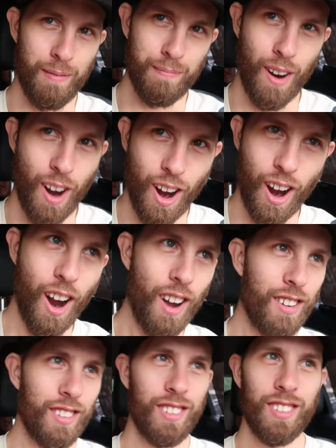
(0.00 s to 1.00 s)
in my,
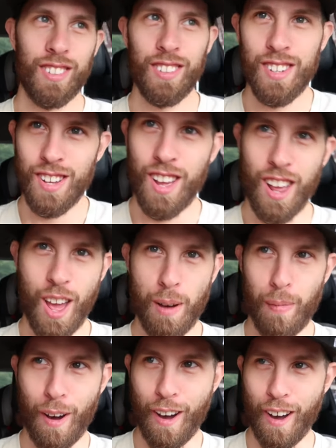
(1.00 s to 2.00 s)

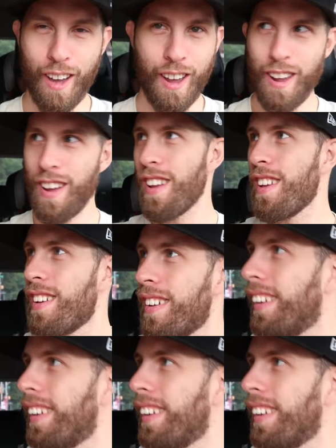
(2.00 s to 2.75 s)
am I a?